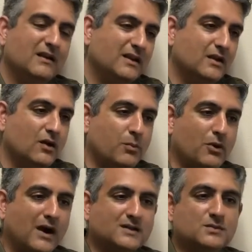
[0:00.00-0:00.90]

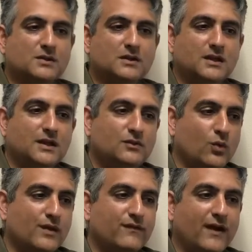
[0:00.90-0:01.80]
approximately
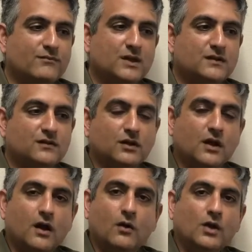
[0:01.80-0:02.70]
25 minutes to
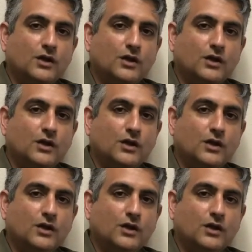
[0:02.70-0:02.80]
go,